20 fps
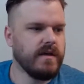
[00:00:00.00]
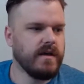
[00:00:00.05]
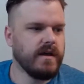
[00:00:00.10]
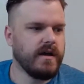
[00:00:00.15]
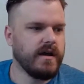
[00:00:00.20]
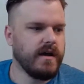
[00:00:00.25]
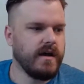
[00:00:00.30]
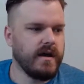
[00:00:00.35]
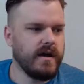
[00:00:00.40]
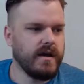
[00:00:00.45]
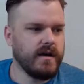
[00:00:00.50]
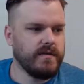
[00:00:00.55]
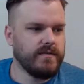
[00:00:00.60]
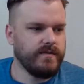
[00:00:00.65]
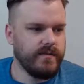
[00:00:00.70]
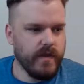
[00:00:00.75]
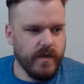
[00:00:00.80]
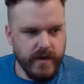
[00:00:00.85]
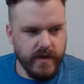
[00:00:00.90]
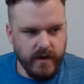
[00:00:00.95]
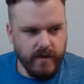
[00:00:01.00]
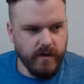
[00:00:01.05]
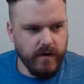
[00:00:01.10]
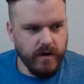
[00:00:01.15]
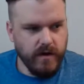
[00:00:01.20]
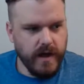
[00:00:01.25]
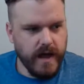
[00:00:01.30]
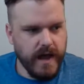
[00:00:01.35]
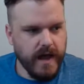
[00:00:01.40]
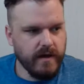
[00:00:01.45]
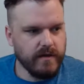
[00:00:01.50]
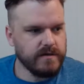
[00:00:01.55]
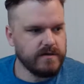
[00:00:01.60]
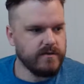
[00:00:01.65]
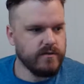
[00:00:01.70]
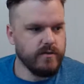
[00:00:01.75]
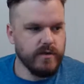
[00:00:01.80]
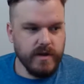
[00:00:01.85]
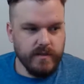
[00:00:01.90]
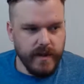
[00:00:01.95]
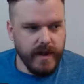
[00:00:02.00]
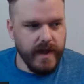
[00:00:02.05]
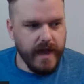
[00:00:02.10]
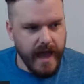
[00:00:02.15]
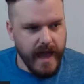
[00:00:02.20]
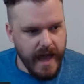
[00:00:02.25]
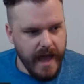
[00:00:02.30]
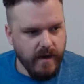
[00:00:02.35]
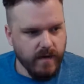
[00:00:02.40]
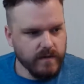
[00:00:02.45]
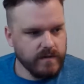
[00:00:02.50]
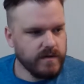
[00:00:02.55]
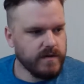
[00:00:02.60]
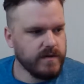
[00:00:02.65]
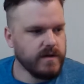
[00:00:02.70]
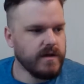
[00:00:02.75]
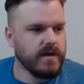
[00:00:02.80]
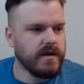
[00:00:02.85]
They're all out. Kwity Paye out.